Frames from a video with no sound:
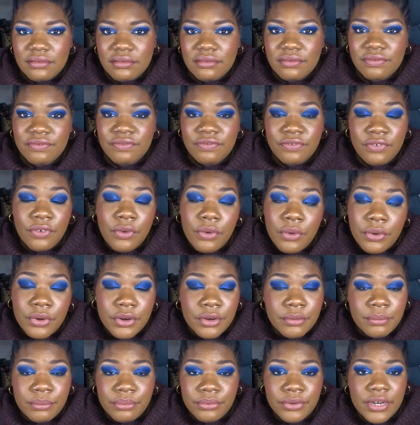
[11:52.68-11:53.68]
for
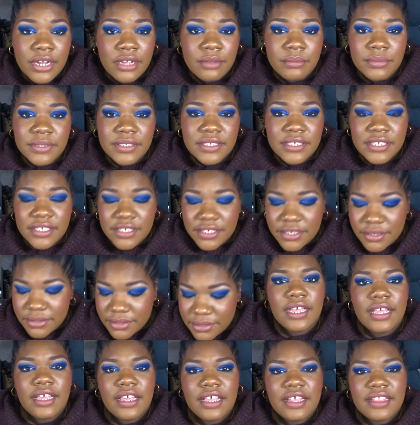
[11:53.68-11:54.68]
a brow
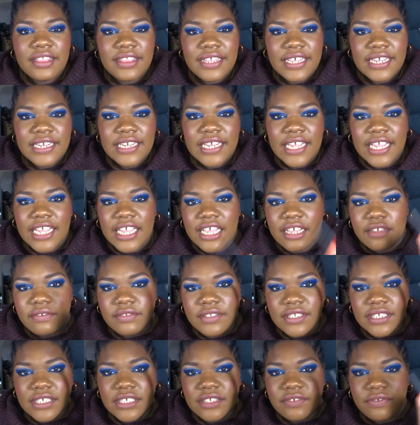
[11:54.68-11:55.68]
mascara. Then I
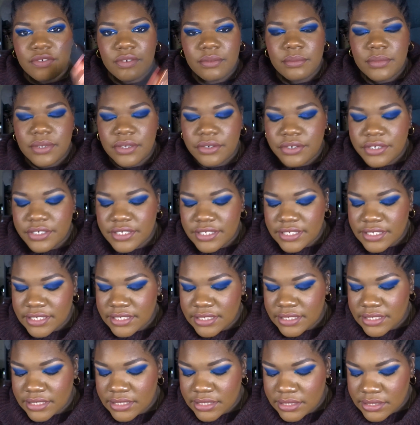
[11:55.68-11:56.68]
have this from Nars.
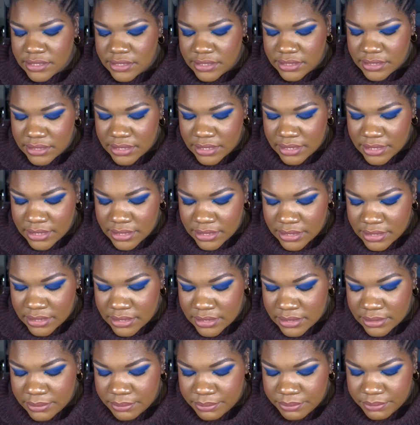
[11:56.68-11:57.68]
This is
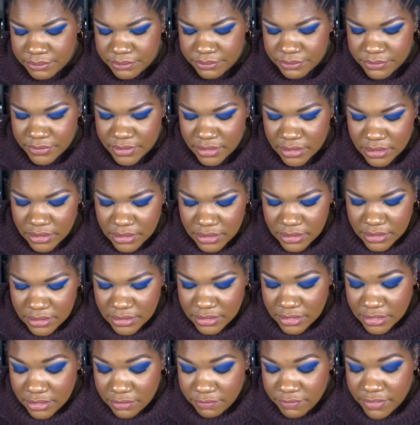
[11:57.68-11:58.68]

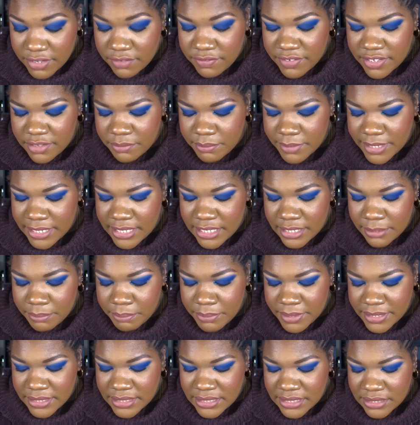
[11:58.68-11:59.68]
the Velvet Matte Lip
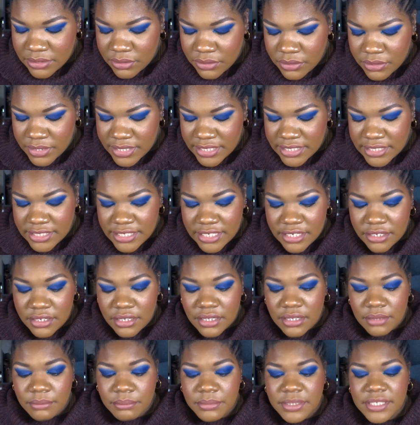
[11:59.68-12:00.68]
Pencil in the
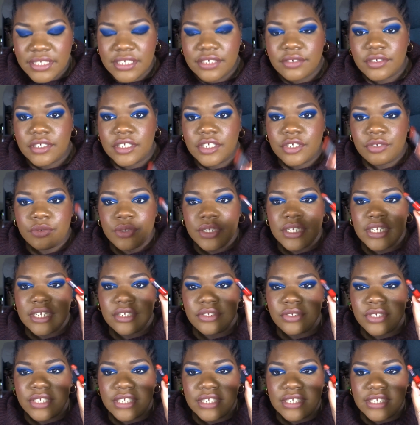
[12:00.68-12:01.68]
color Mysterious Red.
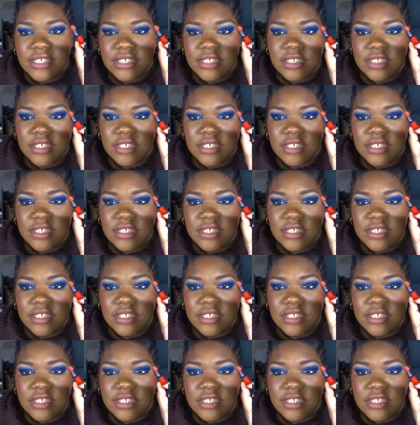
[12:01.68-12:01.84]
As you can see,